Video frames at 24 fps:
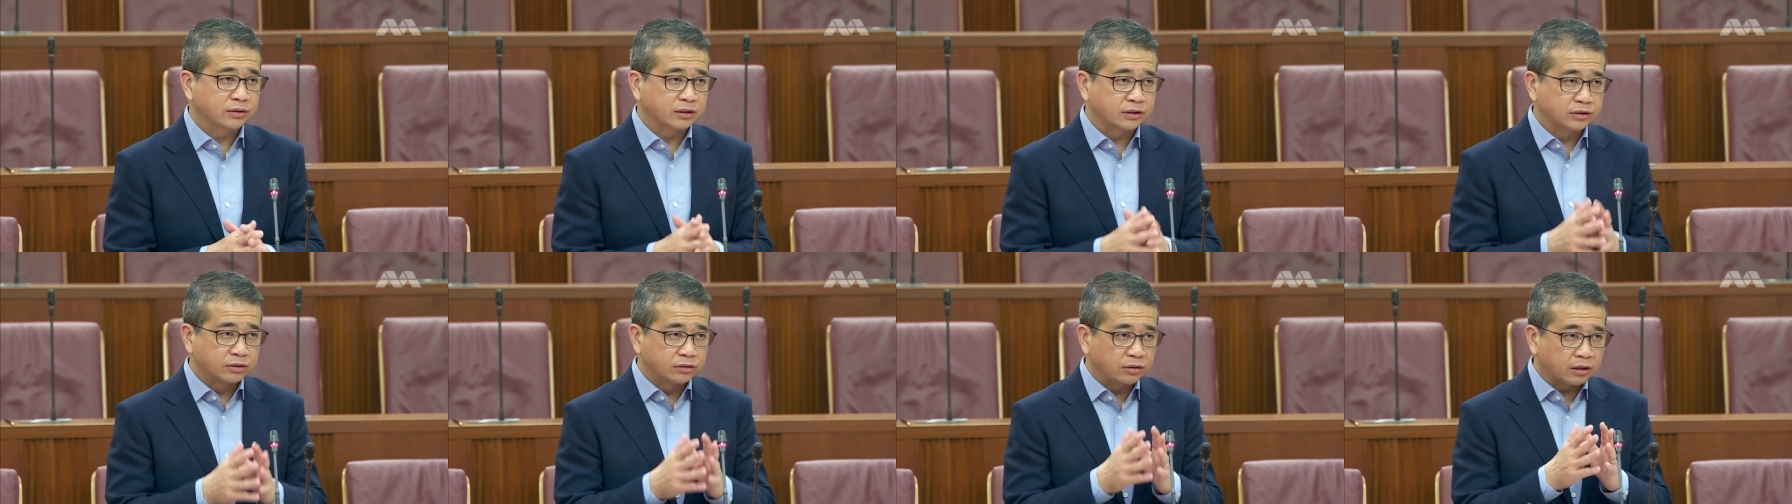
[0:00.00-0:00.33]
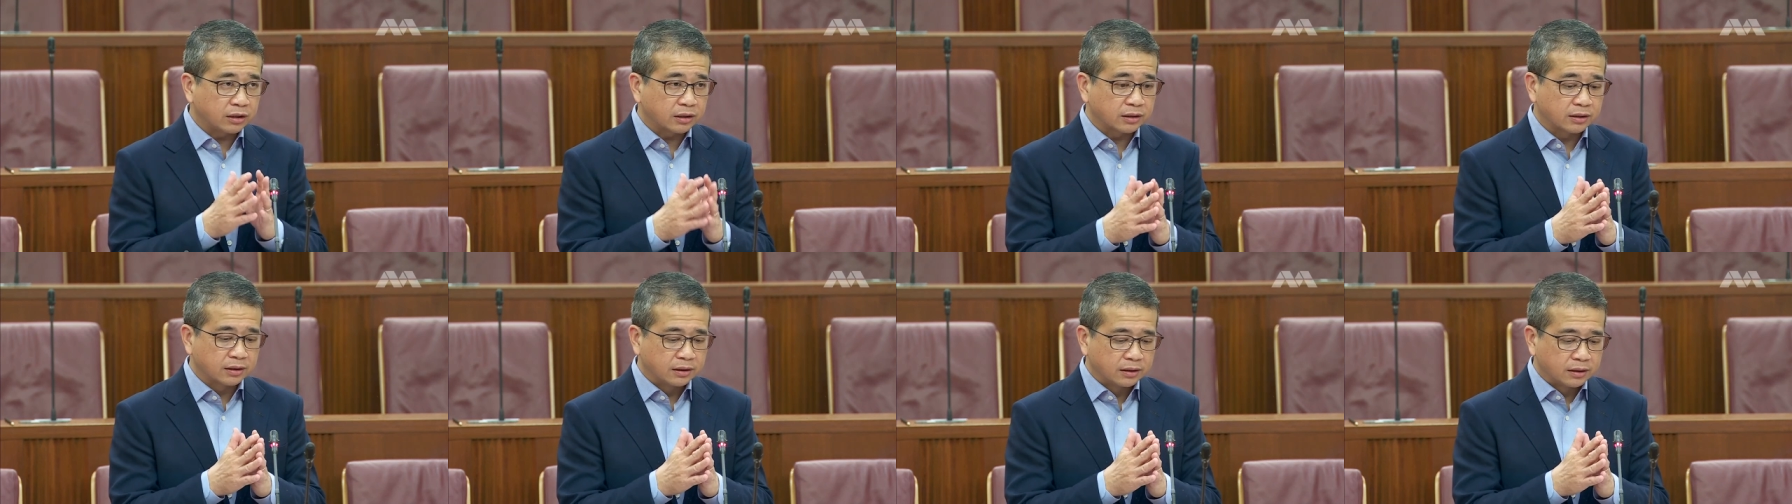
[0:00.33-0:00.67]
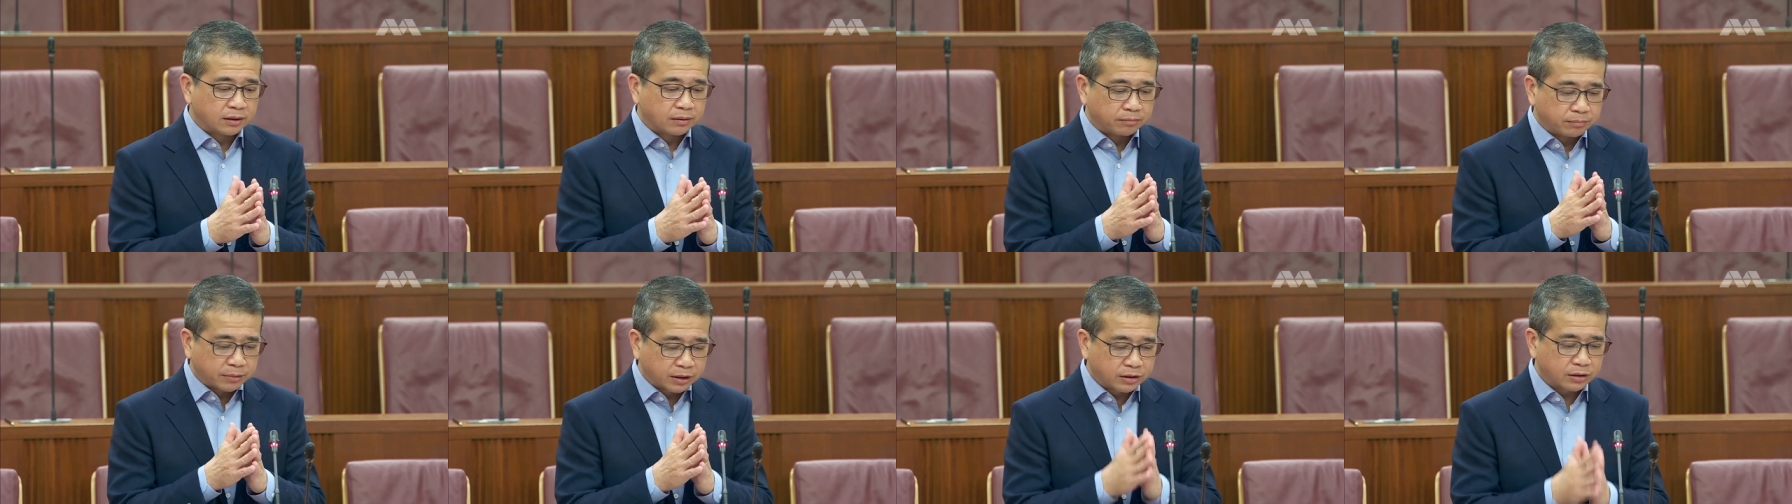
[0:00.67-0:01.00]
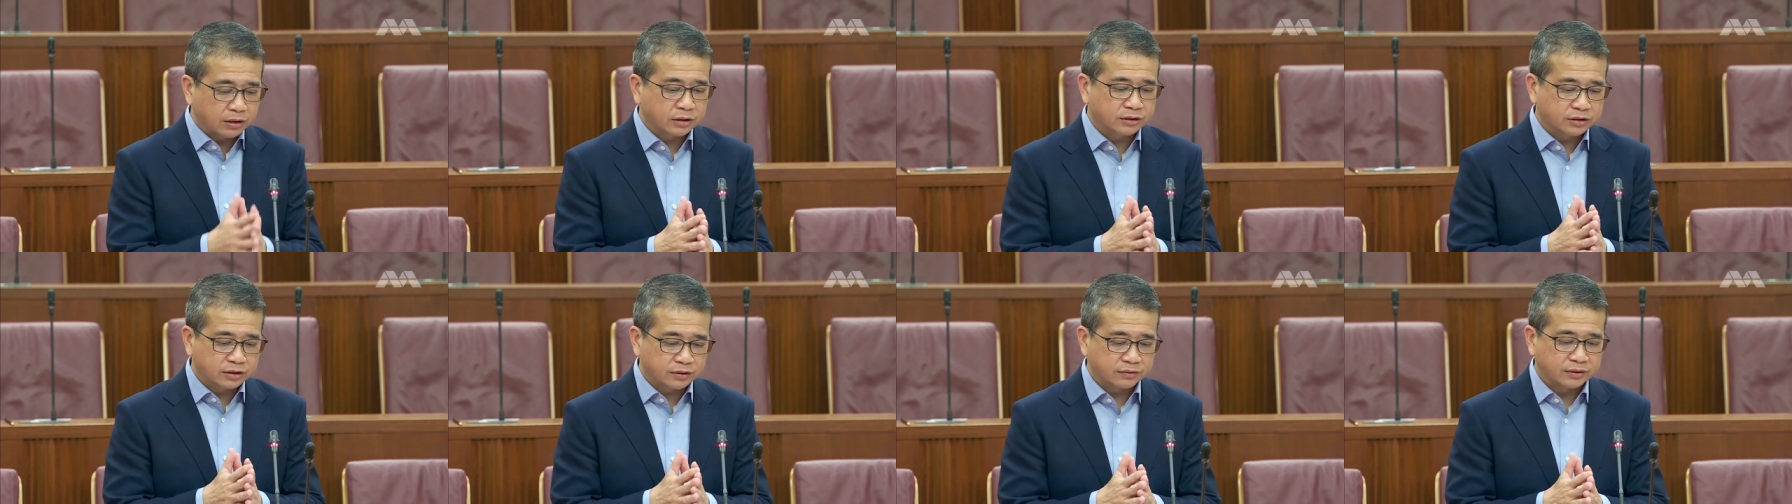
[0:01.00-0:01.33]
So it's not
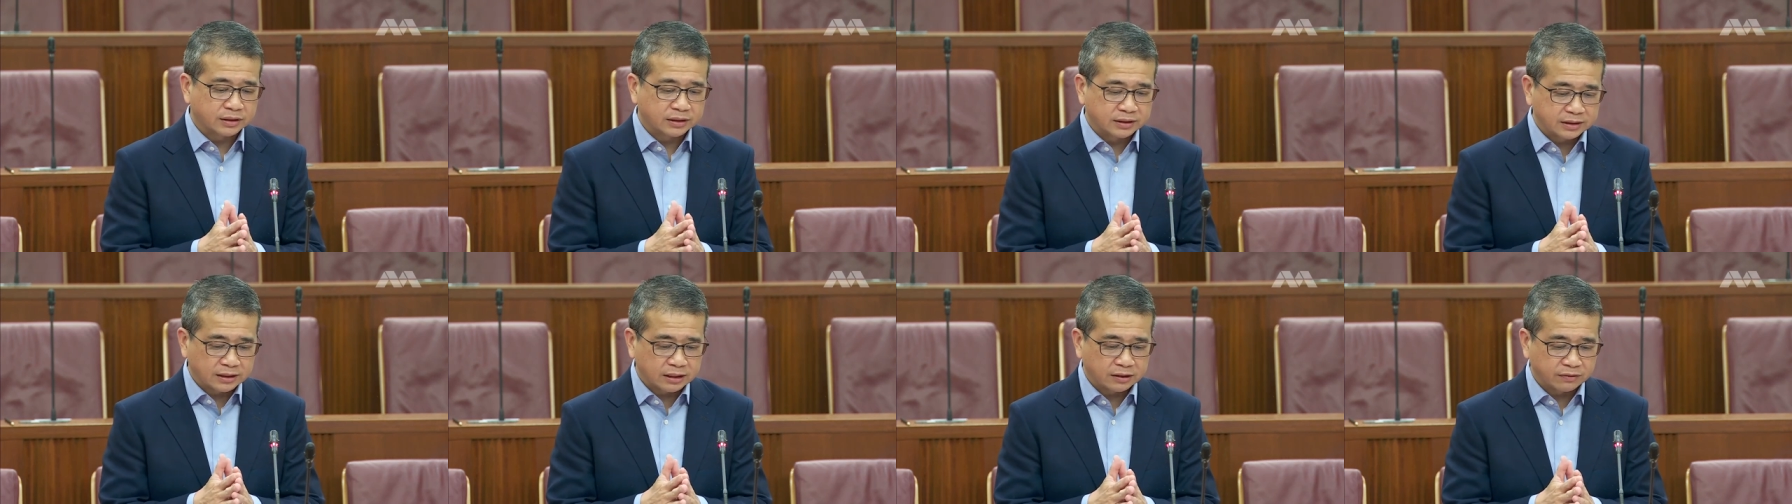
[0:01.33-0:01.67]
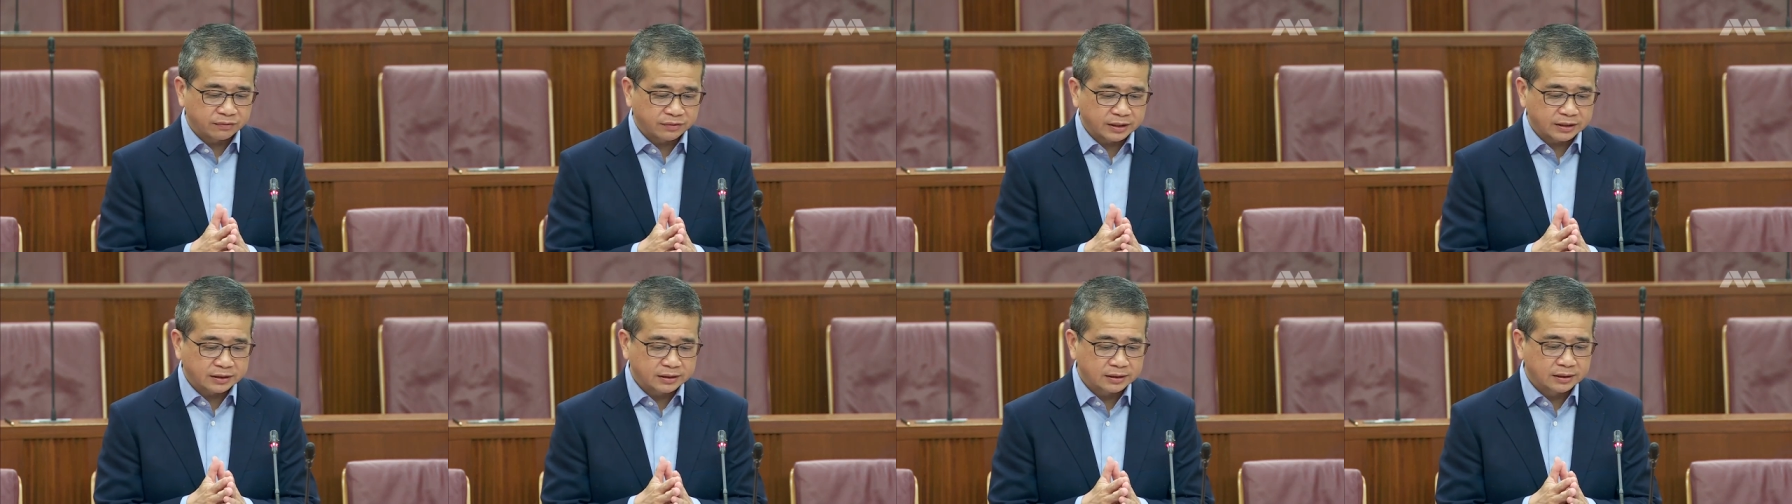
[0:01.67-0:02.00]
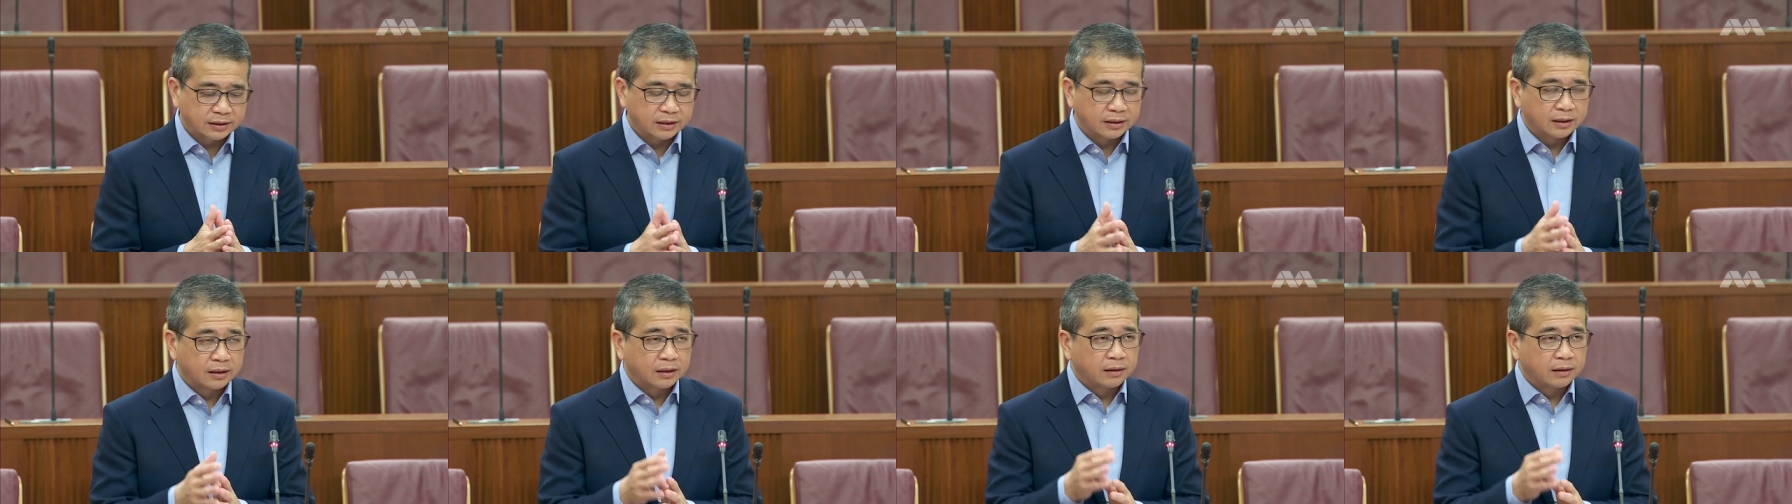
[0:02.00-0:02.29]
because of the CFAs.